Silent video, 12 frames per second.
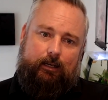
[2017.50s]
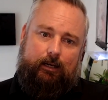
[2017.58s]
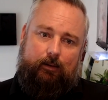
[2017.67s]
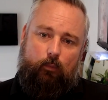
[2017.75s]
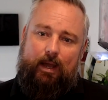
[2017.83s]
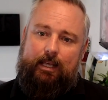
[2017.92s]

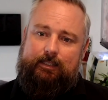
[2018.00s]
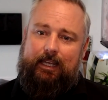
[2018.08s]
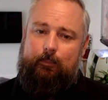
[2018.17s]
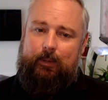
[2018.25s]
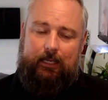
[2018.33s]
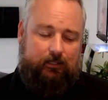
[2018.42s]

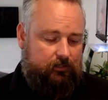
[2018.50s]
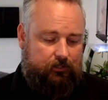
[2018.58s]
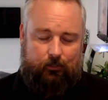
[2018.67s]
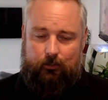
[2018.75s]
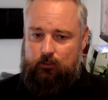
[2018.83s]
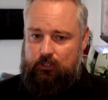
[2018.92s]
WhereScape
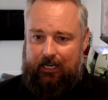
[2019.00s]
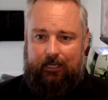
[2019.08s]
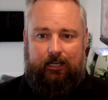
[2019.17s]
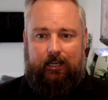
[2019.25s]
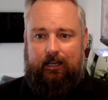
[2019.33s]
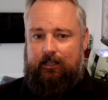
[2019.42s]
into
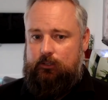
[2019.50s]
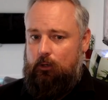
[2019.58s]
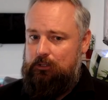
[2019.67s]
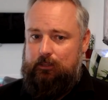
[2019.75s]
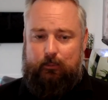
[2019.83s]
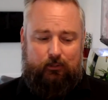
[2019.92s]
Jenkins,
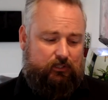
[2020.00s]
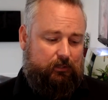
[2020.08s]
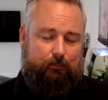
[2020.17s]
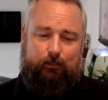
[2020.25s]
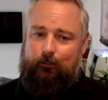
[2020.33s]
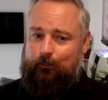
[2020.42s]
Octopus
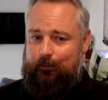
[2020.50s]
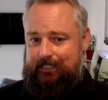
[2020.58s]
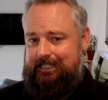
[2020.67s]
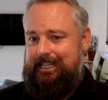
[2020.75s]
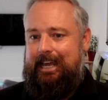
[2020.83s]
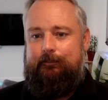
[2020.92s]
Deploy,
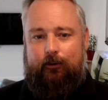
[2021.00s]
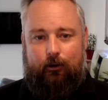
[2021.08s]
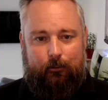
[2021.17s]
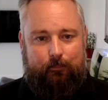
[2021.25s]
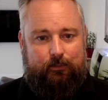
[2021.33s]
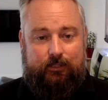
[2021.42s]

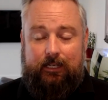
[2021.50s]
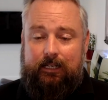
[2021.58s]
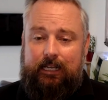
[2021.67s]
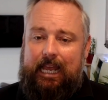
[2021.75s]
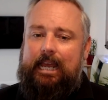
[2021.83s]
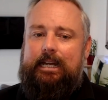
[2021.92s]
DevOps.
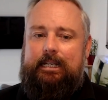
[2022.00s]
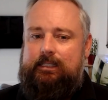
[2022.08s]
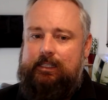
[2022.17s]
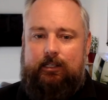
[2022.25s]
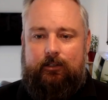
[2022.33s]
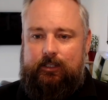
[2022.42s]
Any
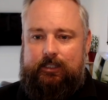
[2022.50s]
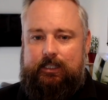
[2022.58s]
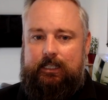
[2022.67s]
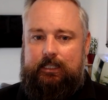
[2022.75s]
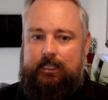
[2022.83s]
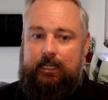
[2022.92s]

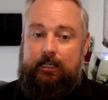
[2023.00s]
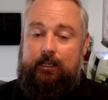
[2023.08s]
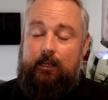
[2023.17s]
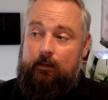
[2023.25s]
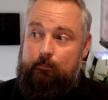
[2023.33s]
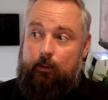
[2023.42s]
CI/CD
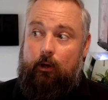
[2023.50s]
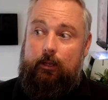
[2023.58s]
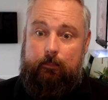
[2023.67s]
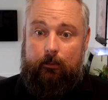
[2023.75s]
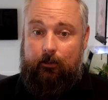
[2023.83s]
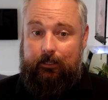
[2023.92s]

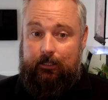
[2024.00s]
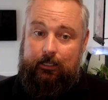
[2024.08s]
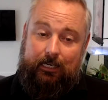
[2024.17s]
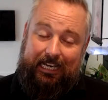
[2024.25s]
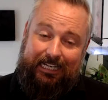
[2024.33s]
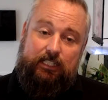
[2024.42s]
pipeline
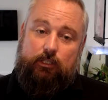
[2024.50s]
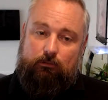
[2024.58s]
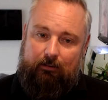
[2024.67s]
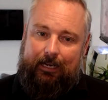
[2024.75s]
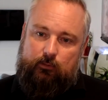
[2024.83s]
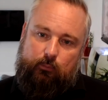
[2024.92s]
can
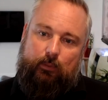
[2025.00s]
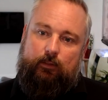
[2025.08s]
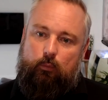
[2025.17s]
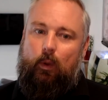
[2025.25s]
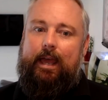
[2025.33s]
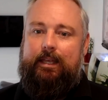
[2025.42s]
interact
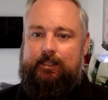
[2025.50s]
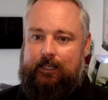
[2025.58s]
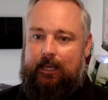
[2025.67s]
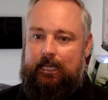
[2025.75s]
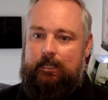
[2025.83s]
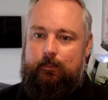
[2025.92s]
with
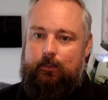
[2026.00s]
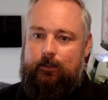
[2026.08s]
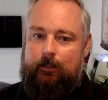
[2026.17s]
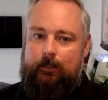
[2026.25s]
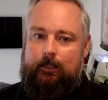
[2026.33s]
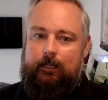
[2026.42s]
WhereScape,
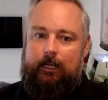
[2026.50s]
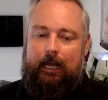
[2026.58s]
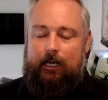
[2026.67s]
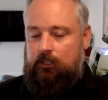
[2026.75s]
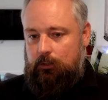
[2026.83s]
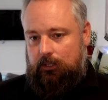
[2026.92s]

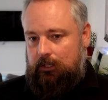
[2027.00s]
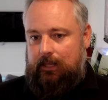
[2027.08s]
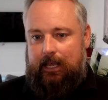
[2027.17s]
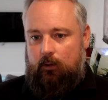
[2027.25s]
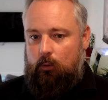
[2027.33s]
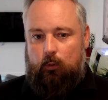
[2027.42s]
and you can
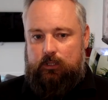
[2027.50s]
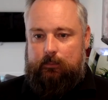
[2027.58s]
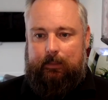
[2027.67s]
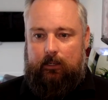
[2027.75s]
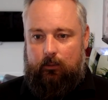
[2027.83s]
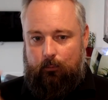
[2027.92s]
then
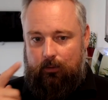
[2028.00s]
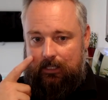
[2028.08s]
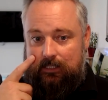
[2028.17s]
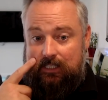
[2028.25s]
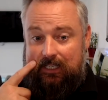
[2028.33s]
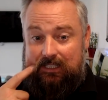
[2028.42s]
automate all
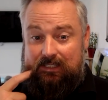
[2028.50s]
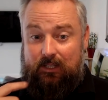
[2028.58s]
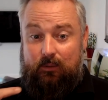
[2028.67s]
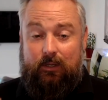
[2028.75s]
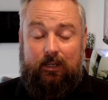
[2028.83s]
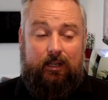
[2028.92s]
these things.
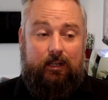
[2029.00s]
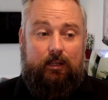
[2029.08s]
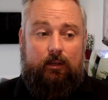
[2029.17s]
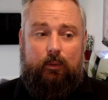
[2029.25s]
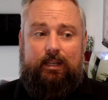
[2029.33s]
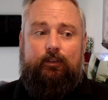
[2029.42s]
So
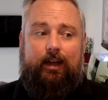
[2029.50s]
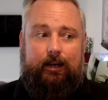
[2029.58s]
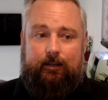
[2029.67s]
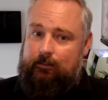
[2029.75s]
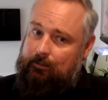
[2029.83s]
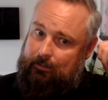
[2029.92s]
we've
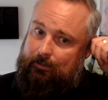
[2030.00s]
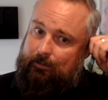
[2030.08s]
had